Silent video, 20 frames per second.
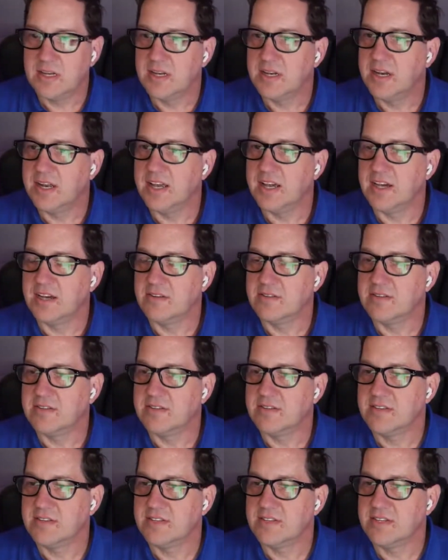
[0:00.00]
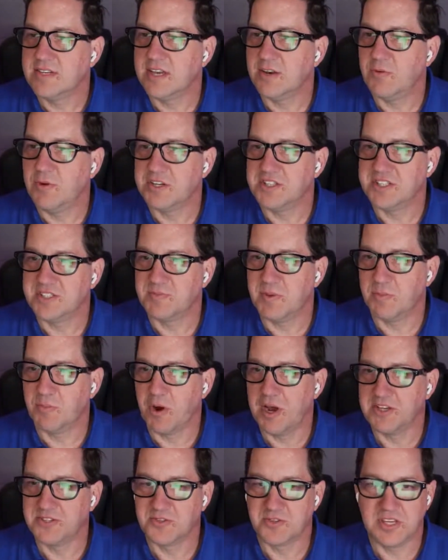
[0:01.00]
Now, gotta watch because my
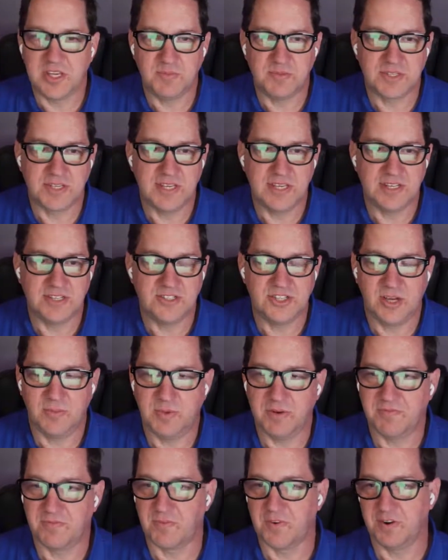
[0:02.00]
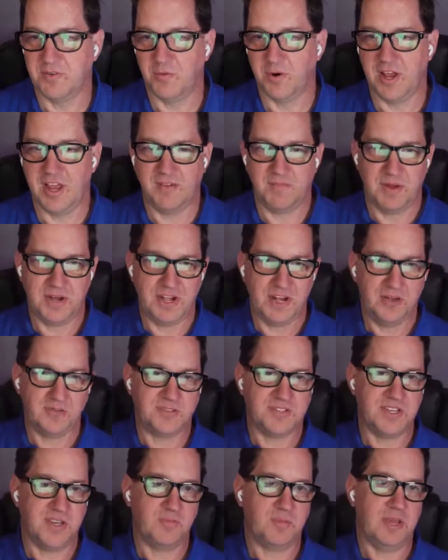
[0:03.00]
browser keeps jumping in front of where I have my
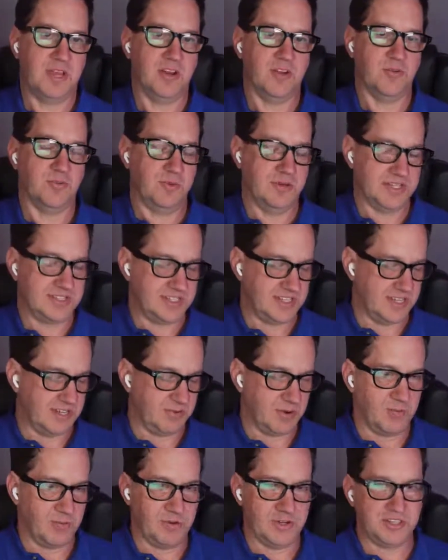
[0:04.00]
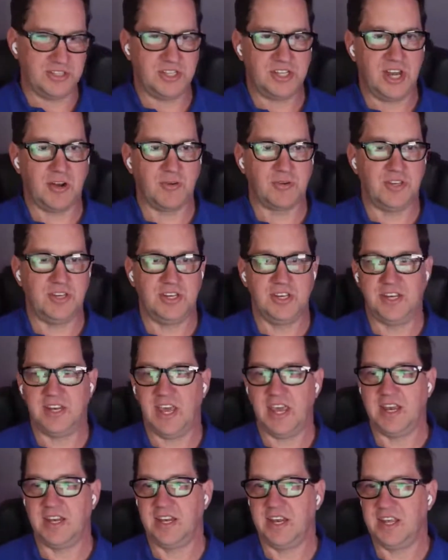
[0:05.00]
notes up here. But what I want to share with you
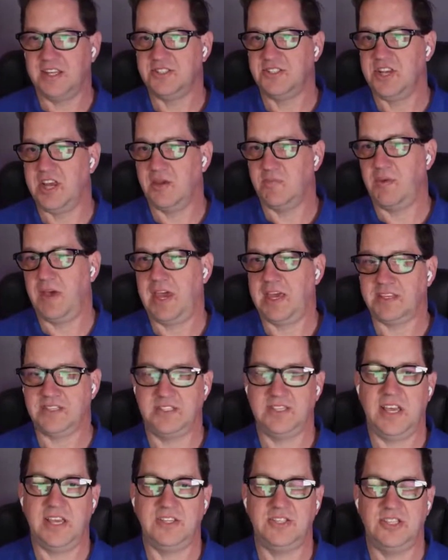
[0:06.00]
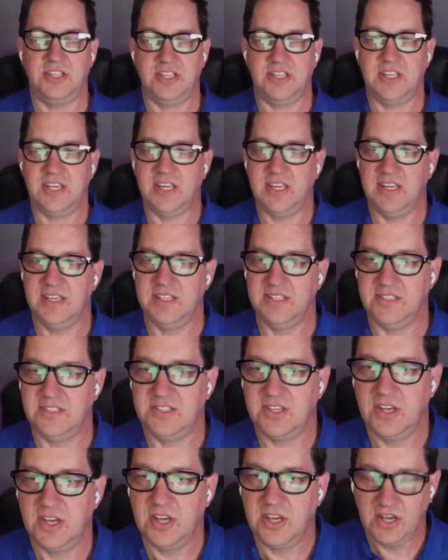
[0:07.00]
today in today's jam-packed session
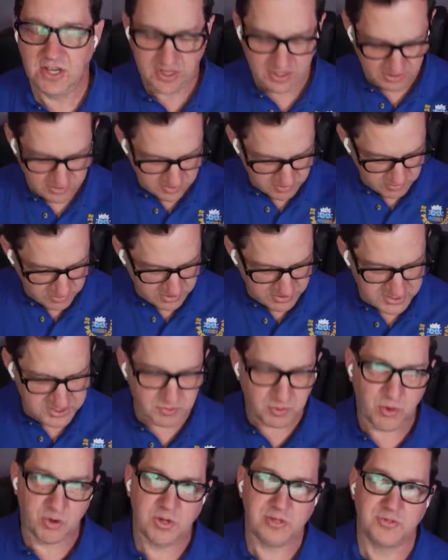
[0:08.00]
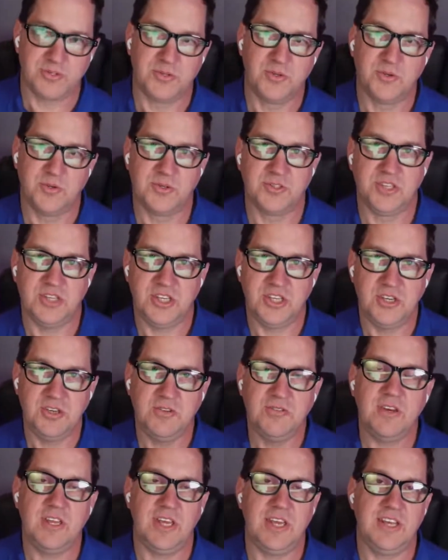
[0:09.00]
is what are some critical tools
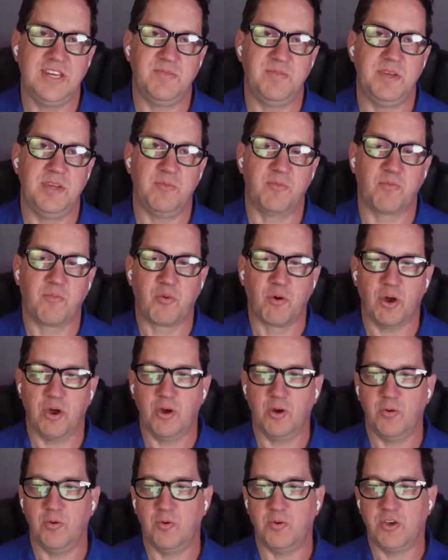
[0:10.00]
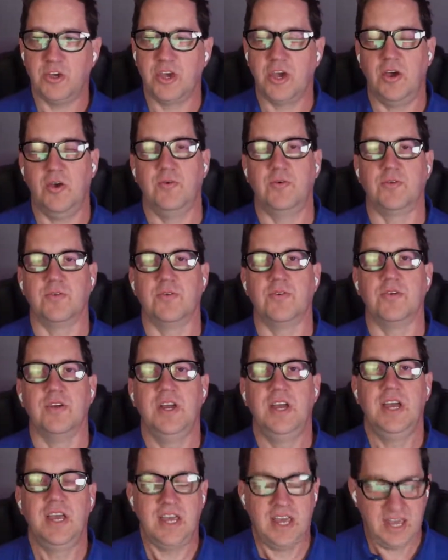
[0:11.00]
you need to be a pro coder?
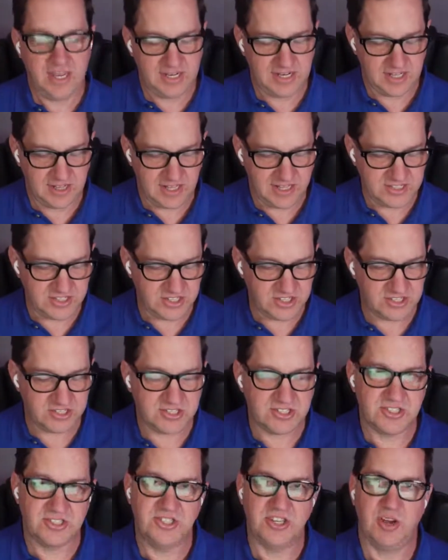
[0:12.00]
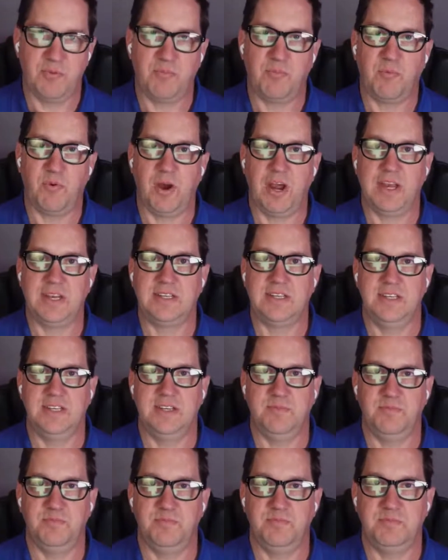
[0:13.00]
And let's just jump right
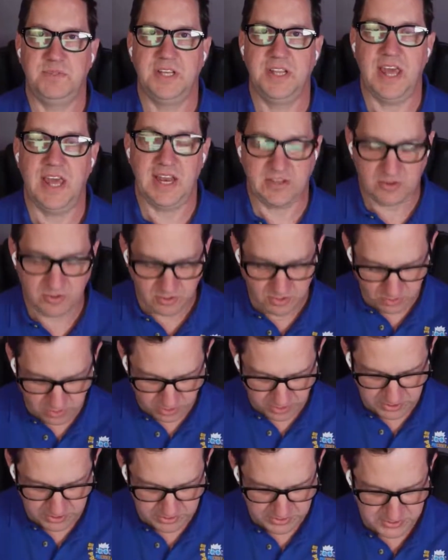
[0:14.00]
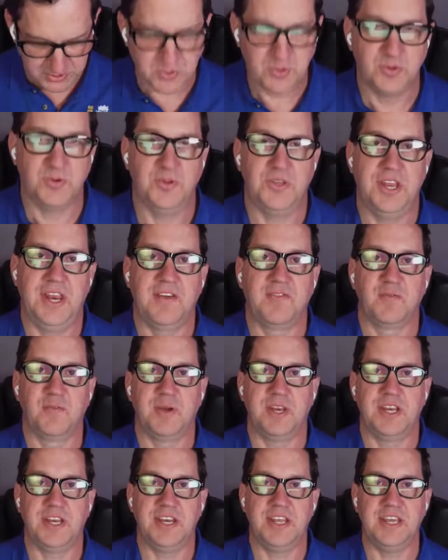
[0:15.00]
to that critical tool that
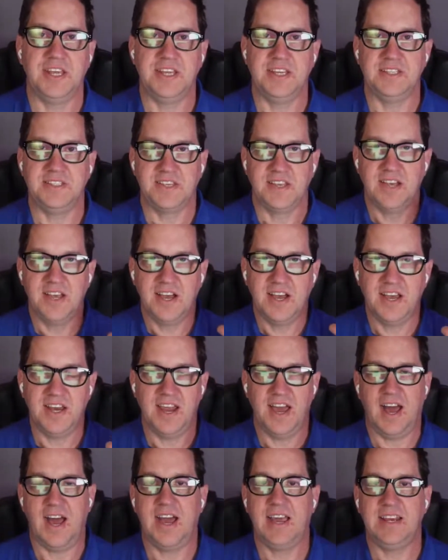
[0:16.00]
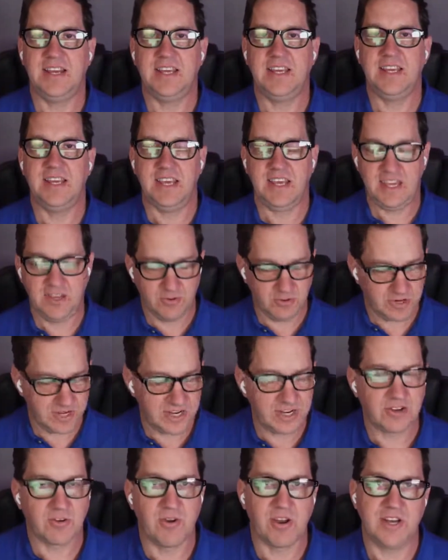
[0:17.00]
everybody needs, an IDE, or an
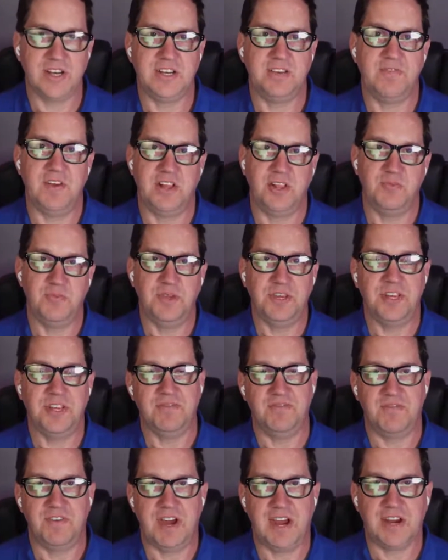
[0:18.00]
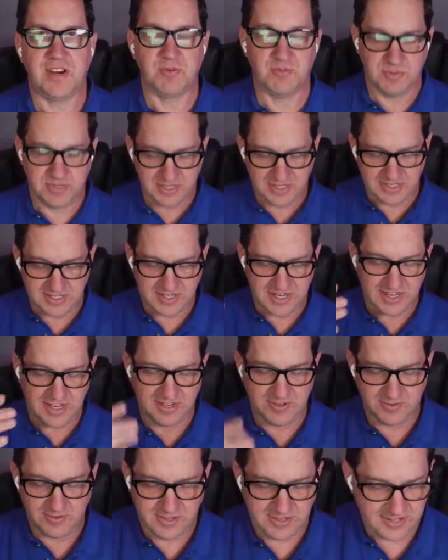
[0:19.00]
integrated development environment.
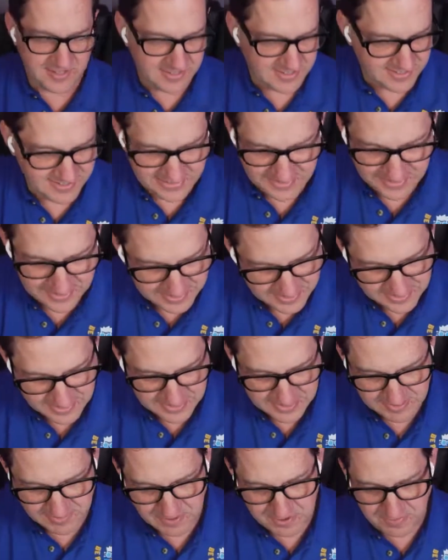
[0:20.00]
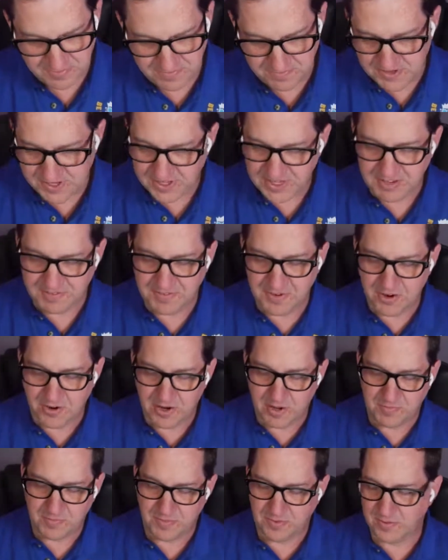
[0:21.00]
Now, if
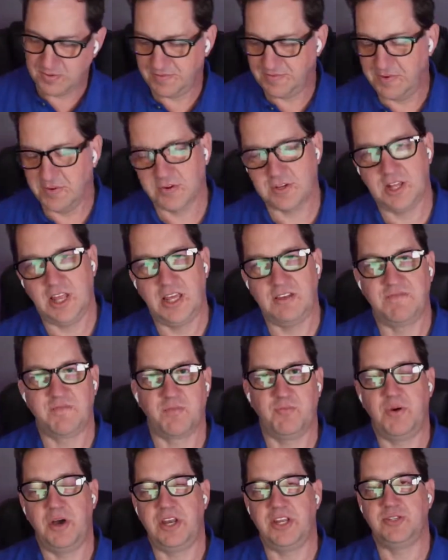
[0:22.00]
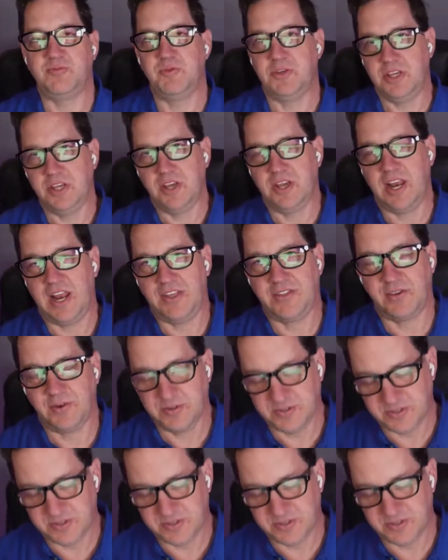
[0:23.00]
you're a glutton for punishment, you can get out there